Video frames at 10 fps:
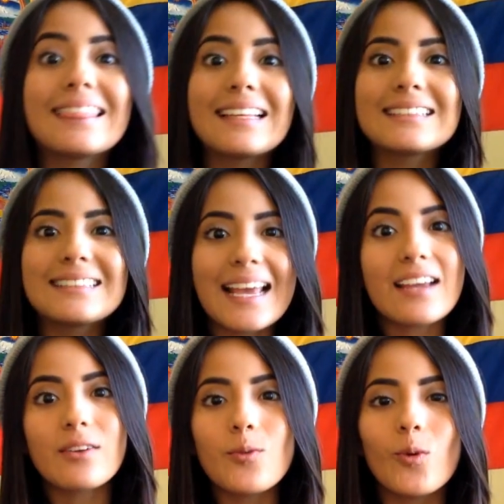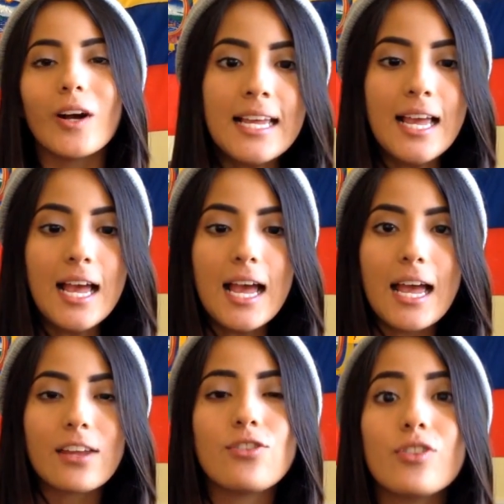The second one,
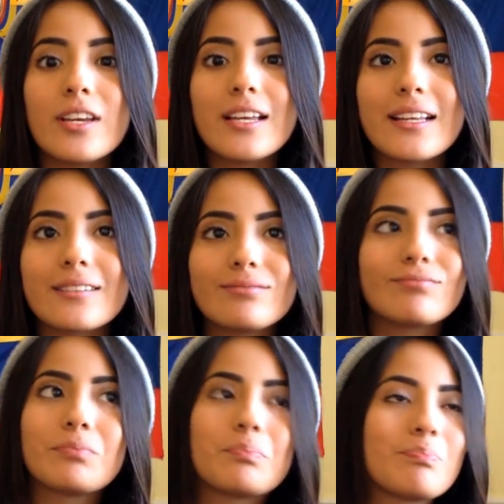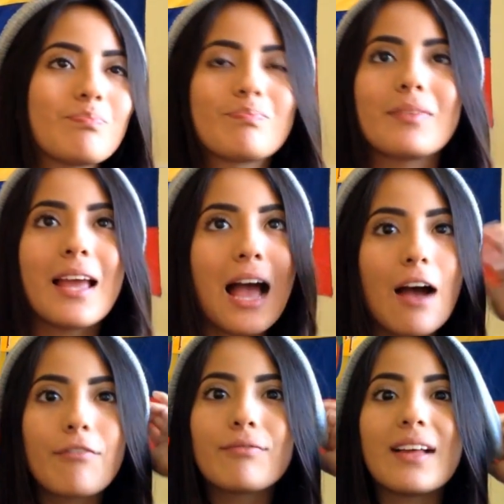you can
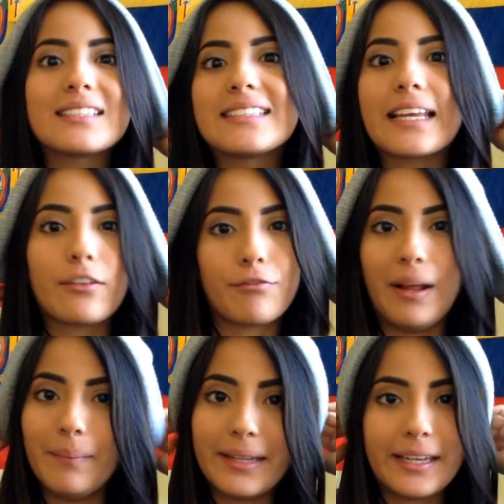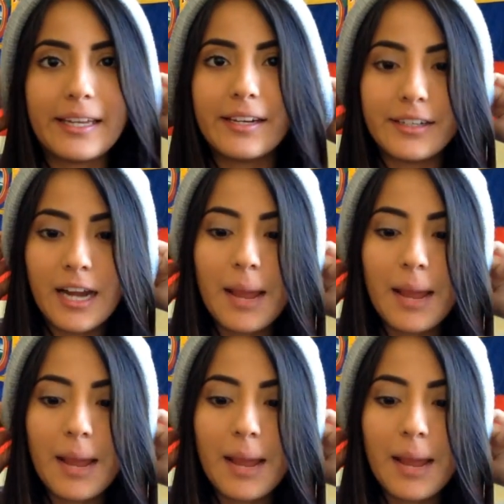have a second family here.